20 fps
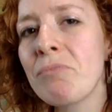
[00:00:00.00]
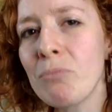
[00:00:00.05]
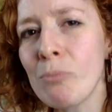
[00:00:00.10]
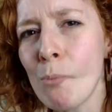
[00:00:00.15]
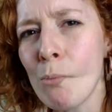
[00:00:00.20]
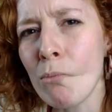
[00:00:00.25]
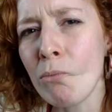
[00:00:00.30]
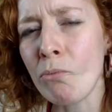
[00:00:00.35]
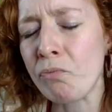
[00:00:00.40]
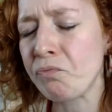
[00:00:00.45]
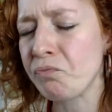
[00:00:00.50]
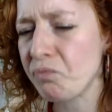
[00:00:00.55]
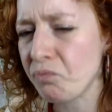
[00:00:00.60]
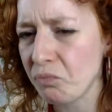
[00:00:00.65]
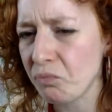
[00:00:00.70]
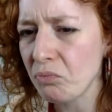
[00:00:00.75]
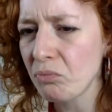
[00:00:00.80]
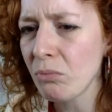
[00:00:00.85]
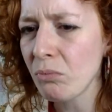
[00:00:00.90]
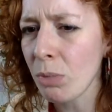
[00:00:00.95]
down.
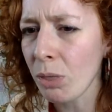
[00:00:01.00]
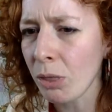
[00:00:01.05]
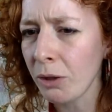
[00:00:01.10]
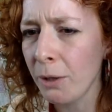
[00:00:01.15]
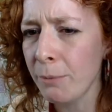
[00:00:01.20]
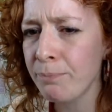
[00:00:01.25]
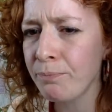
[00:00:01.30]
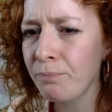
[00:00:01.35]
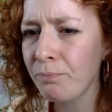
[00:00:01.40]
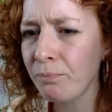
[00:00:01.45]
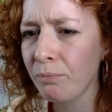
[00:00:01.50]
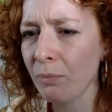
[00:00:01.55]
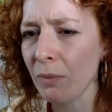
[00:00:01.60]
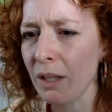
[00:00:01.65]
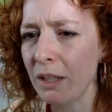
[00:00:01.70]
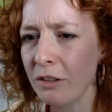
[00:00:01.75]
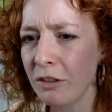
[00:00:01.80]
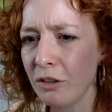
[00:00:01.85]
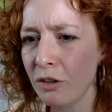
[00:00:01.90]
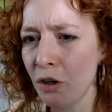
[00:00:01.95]

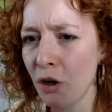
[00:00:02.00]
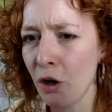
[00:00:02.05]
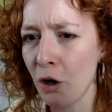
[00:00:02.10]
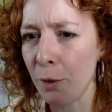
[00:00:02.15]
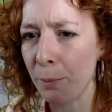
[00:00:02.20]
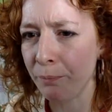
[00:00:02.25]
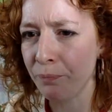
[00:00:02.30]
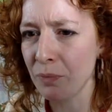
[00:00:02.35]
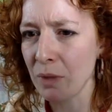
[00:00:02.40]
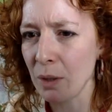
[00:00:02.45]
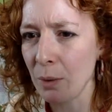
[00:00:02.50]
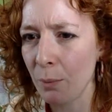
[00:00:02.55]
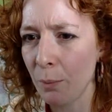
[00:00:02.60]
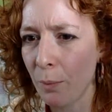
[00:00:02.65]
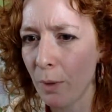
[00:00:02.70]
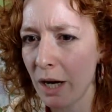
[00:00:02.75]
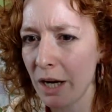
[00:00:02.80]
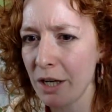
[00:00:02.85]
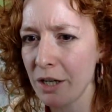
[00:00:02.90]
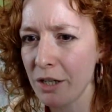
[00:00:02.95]
It's good.
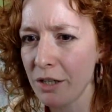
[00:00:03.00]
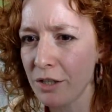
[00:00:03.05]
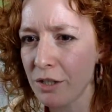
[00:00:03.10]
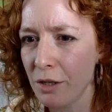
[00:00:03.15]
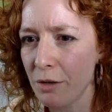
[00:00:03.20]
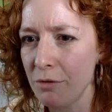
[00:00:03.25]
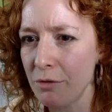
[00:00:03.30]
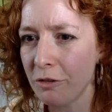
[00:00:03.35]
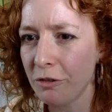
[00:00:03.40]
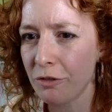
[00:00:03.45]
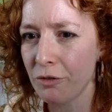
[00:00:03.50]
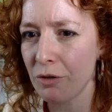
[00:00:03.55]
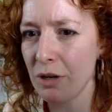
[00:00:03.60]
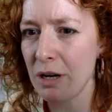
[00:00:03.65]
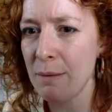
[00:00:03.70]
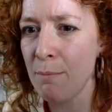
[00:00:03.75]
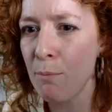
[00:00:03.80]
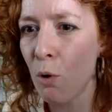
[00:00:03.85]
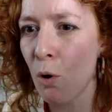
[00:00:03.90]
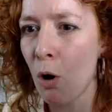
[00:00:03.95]
Why don't
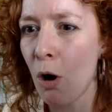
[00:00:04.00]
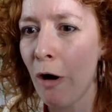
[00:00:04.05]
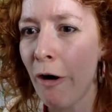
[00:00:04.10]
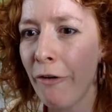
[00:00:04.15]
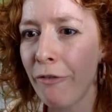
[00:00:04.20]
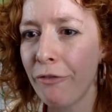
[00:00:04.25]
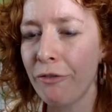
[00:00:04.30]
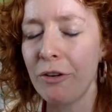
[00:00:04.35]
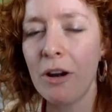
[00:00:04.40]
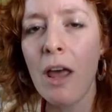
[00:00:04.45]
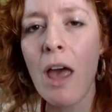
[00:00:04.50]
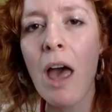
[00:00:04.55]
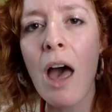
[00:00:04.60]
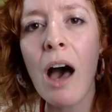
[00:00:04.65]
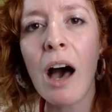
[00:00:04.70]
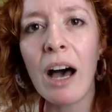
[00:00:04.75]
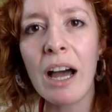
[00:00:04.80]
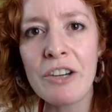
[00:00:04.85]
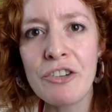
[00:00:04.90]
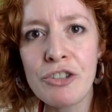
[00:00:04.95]
stream more often?
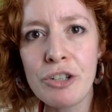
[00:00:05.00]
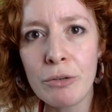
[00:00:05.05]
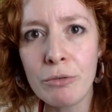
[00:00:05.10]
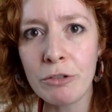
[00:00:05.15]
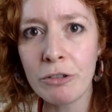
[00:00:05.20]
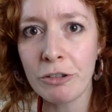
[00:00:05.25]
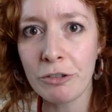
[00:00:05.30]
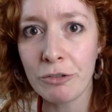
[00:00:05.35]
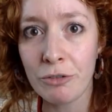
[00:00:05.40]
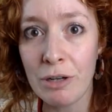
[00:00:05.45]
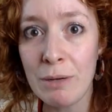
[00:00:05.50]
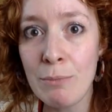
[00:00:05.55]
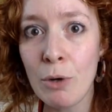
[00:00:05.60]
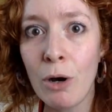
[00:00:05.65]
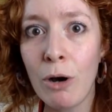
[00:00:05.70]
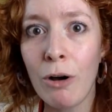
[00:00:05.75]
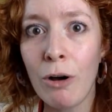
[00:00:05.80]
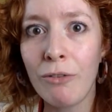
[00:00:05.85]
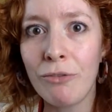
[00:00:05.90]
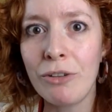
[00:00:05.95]
I don't stream
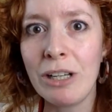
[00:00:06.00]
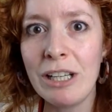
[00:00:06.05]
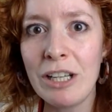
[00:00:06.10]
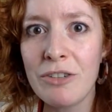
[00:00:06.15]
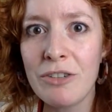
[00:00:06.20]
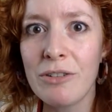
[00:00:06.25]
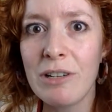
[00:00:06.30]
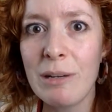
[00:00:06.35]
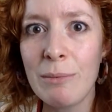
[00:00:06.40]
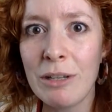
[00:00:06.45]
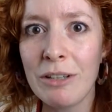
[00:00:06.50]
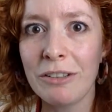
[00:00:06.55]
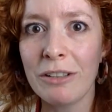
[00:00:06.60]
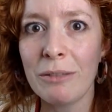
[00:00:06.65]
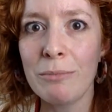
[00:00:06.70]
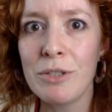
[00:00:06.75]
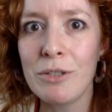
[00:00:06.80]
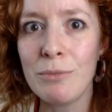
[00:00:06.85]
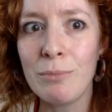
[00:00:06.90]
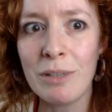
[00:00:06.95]
more often literally because
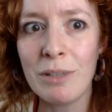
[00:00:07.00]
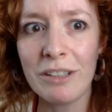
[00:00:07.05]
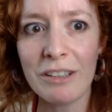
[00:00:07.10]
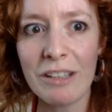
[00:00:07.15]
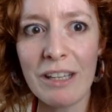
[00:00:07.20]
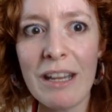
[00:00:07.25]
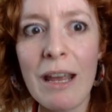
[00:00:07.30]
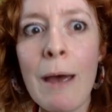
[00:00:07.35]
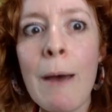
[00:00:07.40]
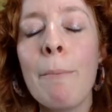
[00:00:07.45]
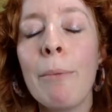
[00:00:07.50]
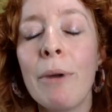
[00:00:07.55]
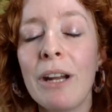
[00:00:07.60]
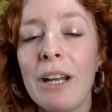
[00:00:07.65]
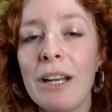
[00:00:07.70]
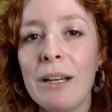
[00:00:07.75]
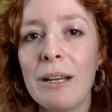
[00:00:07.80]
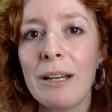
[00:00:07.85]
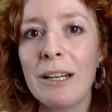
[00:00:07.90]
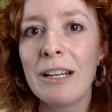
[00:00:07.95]
I'm too busy, but
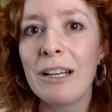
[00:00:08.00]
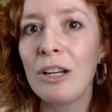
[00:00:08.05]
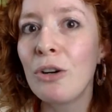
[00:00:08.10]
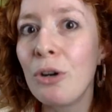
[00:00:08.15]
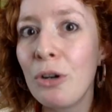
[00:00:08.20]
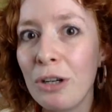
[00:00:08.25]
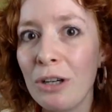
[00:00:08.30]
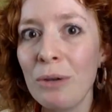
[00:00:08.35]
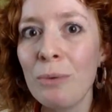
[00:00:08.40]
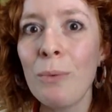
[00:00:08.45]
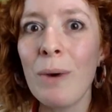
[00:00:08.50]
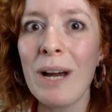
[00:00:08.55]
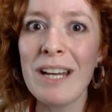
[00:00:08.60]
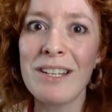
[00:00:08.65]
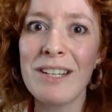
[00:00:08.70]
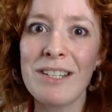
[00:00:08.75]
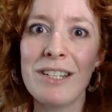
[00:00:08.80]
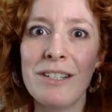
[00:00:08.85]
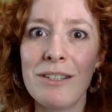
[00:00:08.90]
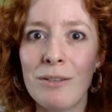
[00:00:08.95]
I couldn't
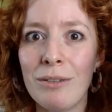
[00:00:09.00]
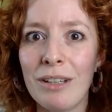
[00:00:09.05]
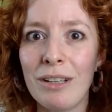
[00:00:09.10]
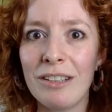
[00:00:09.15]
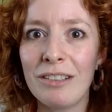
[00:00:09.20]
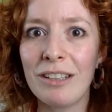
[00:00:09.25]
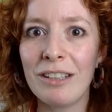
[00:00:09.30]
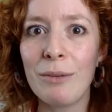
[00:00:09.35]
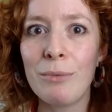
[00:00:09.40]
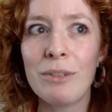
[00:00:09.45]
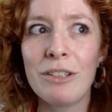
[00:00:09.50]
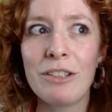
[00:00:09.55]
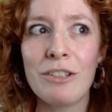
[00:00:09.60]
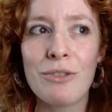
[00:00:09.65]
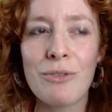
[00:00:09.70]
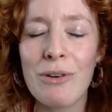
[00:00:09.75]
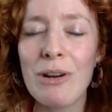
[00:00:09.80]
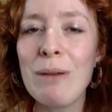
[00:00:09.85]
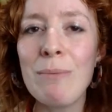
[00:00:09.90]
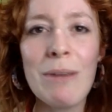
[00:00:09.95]
wait to do this. I was
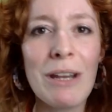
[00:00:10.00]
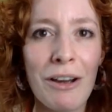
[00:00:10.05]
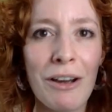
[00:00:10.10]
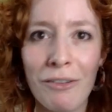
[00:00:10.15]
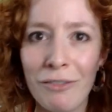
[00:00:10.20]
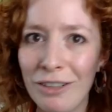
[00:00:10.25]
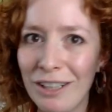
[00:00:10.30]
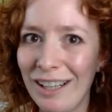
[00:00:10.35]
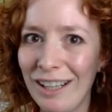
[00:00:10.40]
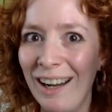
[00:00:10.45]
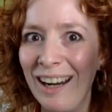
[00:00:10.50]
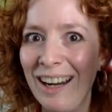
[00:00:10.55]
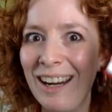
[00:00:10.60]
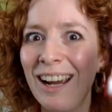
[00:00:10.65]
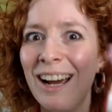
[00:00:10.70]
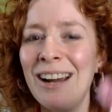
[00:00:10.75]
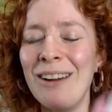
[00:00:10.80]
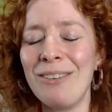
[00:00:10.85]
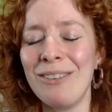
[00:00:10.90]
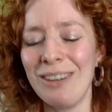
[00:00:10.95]
dreaming of it.
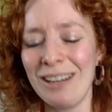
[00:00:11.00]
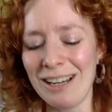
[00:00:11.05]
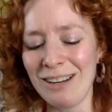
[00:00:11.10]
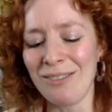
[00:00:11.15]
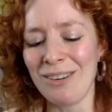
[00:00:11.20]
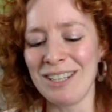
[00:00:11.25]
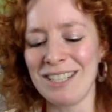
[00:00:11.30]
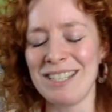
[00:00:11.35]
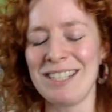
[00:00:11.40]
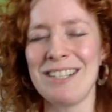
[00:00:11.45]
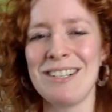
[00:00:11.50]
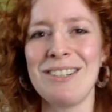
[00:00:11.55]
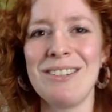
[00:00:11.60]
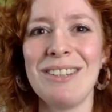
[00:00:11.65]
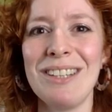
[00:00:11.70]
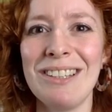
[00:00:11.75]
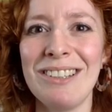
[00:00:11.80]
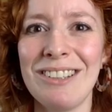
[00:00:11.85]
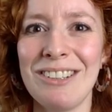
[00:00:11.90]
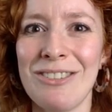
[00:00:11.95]
Like I really wanted to do
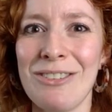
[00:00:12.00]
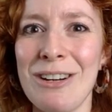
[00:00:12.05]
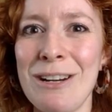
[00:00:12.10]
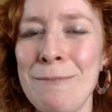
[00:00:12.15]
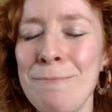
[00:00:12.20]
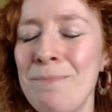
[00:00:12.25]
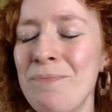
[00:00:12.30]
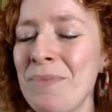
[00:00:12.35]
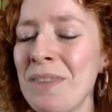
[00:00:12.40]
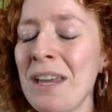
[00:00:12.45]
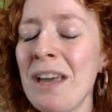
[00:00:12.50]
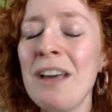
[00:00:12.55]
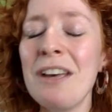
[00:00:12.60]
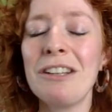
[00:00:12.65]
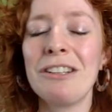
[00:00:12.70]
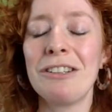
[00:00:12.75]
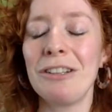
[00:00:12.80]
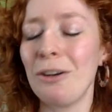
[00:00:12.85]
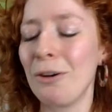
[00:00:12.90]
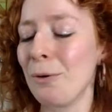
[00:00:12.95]
this stream.
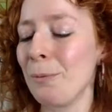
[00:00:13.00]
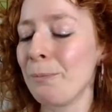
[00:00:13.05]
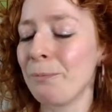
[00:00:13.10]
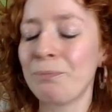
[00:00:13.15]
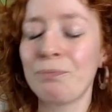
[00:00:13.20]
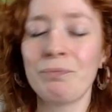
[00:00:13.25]
So